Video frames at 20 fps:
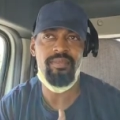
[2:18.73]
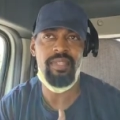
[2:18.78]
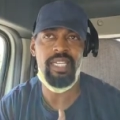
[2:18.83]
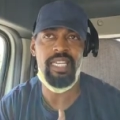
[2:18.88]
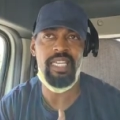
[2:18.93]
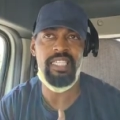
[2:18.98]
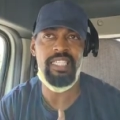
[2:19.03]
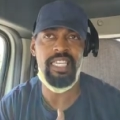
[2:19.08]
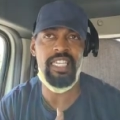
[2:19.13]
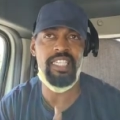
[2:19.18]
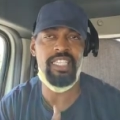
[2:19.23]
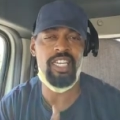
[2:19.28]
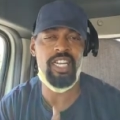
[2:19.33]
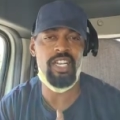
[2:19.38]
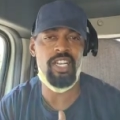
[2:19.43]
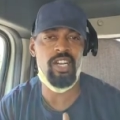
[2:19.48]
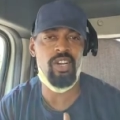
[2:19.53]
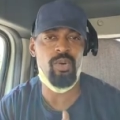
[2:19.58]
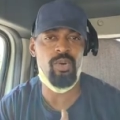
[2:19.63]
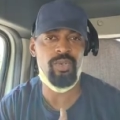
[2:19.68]
is easy to
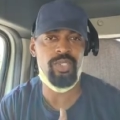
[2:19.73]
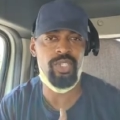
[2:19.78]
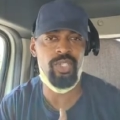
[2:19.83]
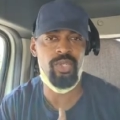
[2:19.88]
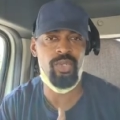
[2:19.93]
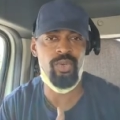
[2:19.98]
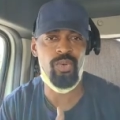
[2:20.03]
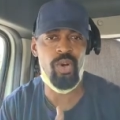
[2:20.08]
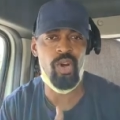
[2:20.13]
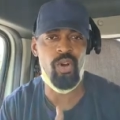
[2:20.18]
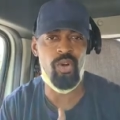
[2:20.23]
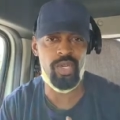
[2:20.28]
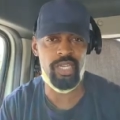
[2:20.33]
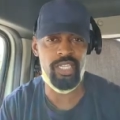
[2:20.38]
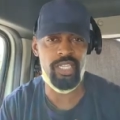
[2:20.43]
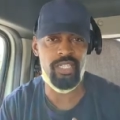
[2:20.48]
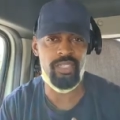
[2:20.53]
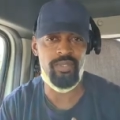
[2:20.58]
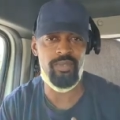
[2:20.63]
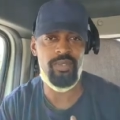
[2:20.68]
go to
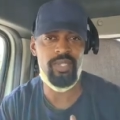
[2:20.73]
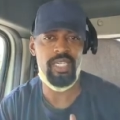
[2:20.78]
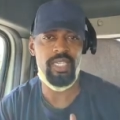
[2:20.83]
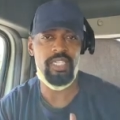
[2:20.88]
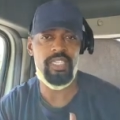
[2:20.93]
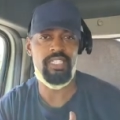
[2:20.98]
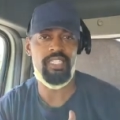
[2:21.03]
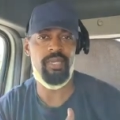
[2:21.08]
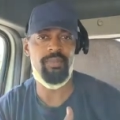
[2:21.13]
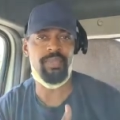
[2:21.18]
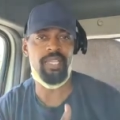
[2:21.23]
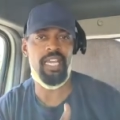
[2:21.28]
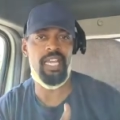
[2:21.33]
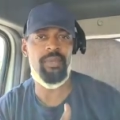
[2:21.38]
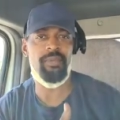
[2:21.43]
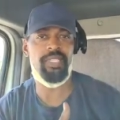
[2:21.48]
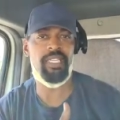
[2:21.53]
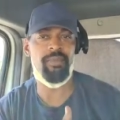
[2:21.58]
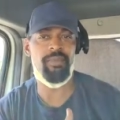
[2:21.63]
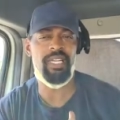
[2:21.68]
audio.
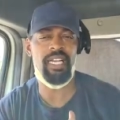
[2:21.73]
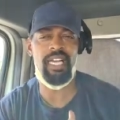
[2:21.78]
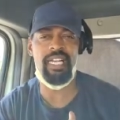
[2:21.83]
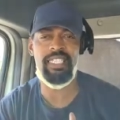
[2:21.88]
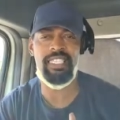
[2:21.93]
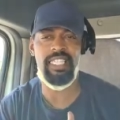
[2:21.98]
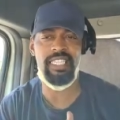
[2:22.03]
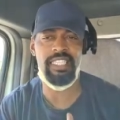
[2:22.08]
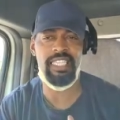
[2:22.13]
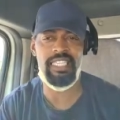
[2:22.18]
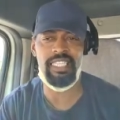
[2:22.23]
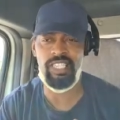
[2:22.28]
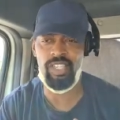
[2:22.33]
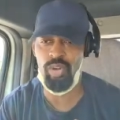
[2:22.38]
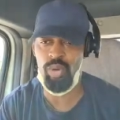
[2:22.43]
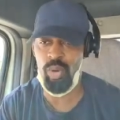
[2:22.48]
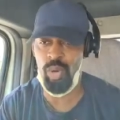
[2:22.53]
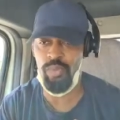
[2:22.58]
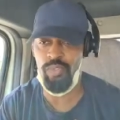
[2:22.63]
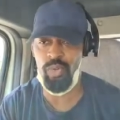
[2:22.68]
Sometimes some content doesn't
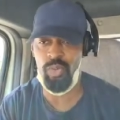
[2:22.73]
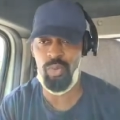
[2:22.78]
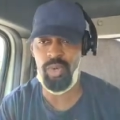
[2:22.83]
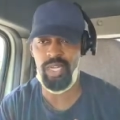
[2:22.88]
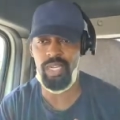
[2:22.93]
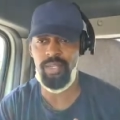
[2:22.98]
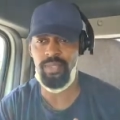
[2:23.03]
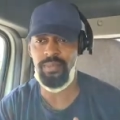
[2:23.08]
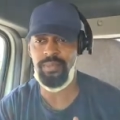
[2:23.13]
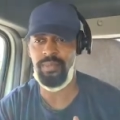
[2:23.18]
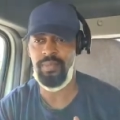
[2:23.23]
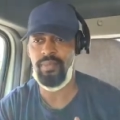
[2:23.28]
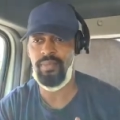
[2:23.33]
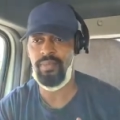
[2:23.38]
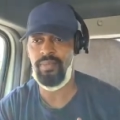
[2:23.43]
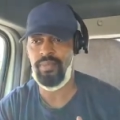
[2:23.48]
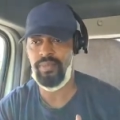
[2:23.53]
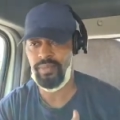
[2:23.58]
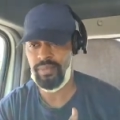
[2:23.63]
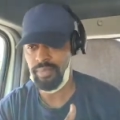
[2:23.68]
go over well
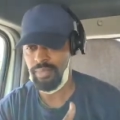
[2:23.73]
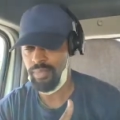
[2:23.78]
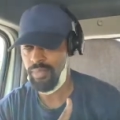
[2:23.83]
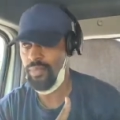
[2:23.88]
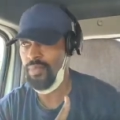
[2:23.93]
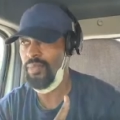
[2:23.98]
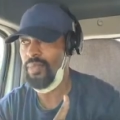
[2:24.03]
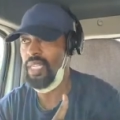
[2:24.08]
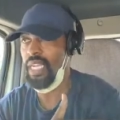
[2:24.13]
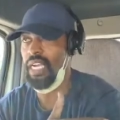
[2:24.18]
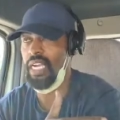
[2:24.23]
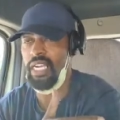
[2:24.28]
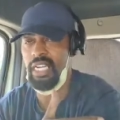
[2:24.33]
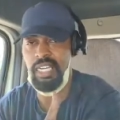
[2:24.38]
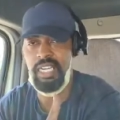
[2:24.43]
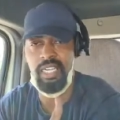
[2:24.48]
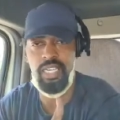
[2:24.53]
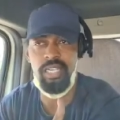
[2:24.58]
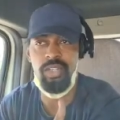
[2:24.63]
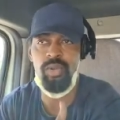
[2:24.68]

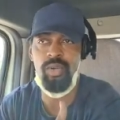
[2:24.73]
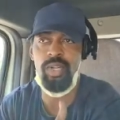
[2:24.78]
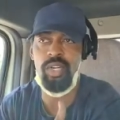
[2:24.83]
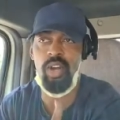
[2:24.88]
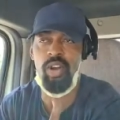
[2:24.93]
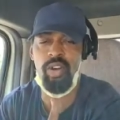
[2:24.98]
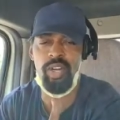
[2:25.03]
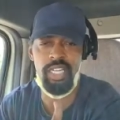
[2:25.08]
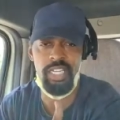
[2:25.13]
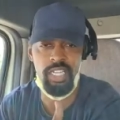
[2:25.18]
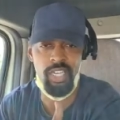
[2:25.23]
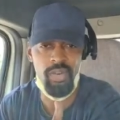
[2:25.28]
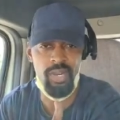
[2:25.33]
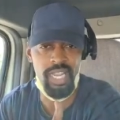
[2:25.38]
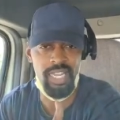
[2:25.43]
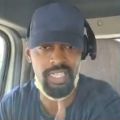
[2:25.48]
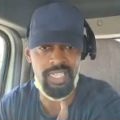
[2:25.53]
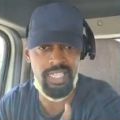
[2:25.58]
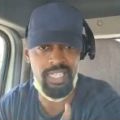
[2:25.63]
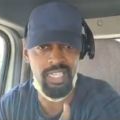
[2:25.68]
on audio
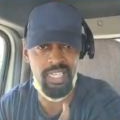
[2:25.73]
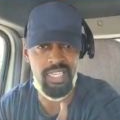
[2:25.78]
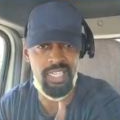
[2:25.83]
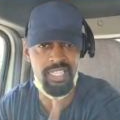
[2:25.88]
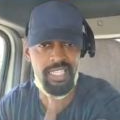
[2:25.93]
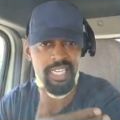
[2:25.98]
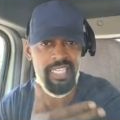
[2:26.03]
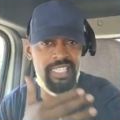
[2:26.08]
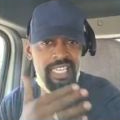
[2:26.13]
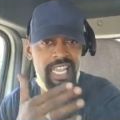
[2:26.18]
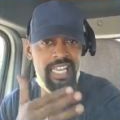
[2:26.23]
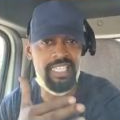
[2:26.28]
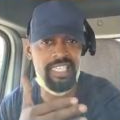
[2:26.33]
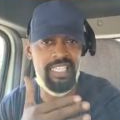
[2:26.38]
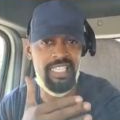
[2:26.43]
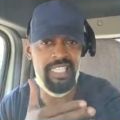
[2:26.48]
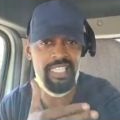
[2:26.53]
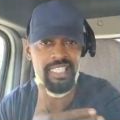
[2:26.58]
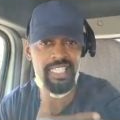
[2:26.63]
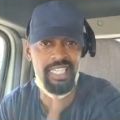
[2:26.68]
as it does as
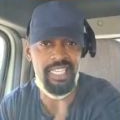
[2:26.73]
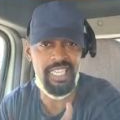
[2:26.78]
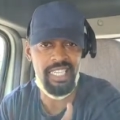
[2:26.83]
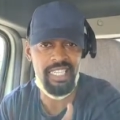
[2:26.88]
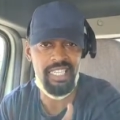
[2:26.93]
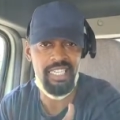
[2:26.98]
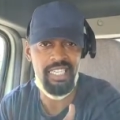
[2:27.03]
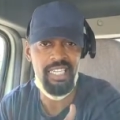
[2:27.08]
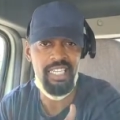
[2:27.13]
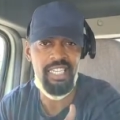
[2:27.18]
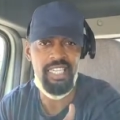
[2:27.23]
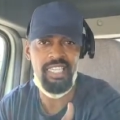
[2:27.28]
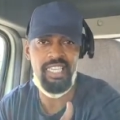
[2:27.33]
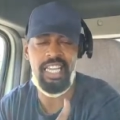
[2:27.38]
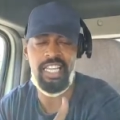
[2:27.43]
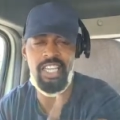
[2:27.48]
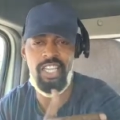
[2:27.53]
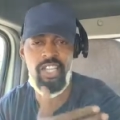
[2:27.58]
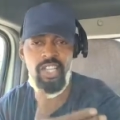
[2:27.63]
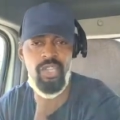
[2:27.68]
actually seeing it,
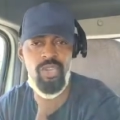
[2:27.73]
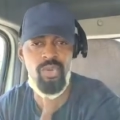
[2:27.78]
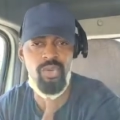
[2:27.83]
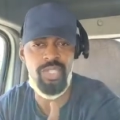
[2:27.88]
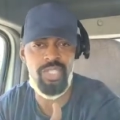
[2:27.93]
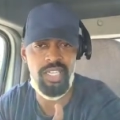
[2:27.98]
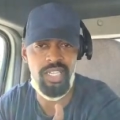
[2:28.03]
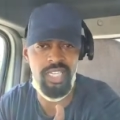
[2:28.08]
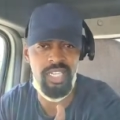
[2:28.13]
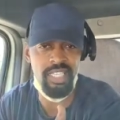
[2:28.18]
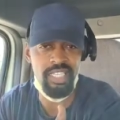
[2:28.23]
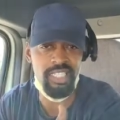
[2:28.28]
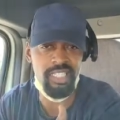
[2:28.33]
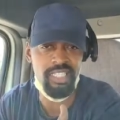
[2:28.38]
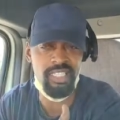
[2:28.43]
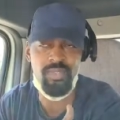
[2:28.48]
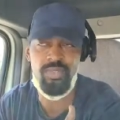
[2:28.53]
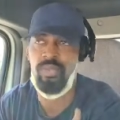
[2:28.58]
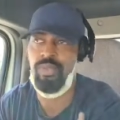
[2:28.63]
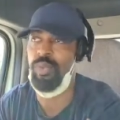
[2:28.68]
like huge
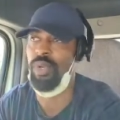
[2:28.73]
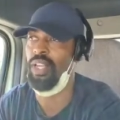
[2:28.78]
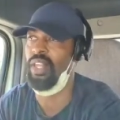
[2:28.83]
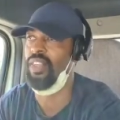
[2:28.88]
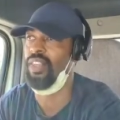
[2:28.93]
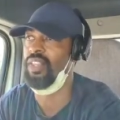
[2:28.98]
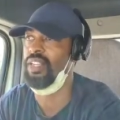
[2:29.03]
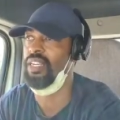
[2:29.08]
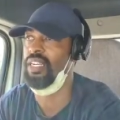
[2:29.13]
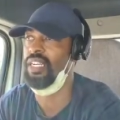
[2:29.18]
lists with